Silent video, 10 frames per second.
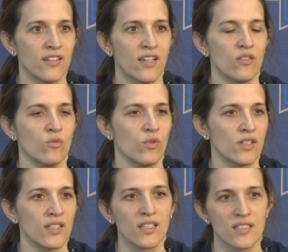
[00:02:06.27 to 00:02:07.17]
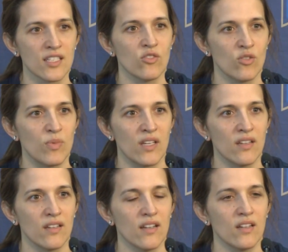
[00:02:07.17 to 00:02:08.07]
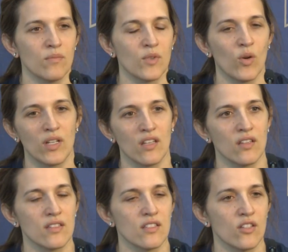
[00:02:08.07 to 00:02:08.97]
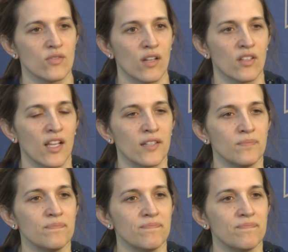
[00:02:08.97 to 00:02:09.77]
and we're going to continue to be um, going you know down the line.